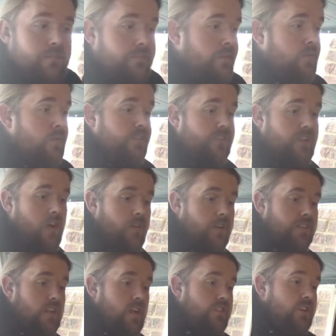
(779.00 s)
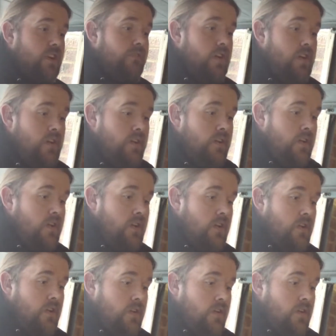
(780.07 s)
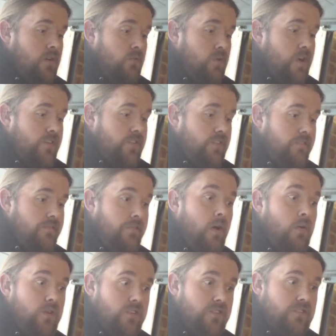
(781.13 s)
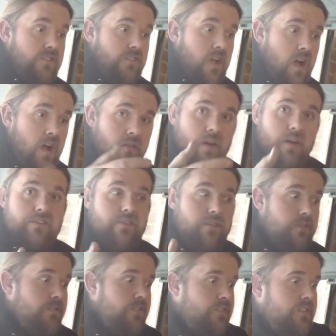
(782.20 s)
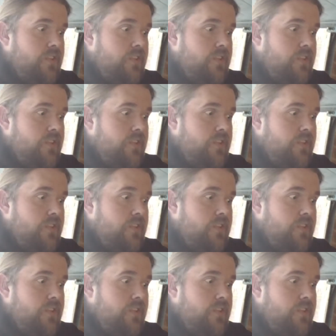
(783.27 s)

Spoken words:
Focus RS clutch cover, which the Focus RS uses the